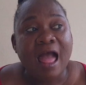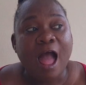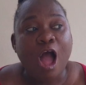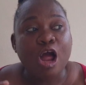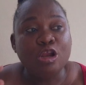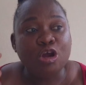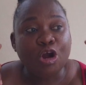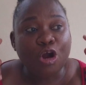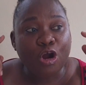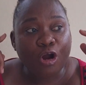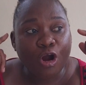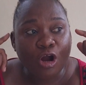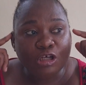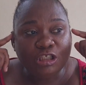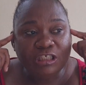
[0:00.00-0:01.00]
and
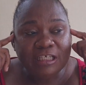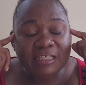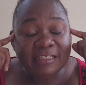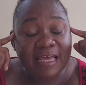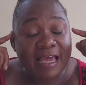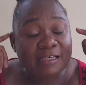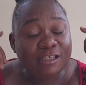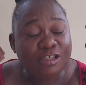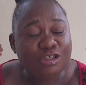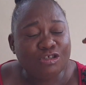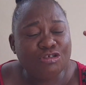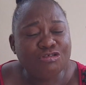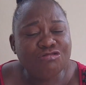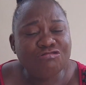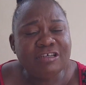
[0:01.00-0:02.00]
she's
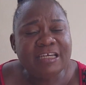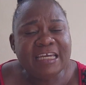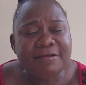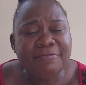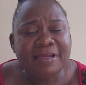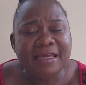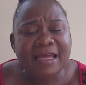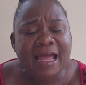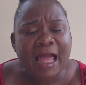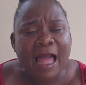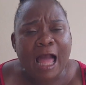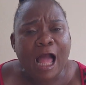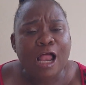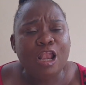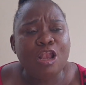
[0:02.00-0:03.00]
extremely
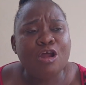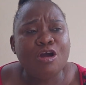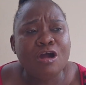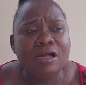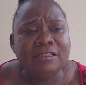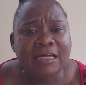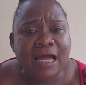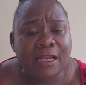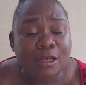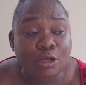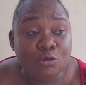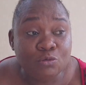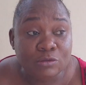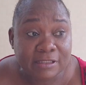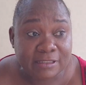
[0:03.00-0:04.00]
alert and
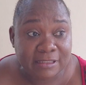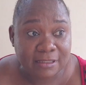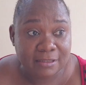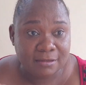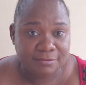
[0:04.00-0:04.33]
lucid.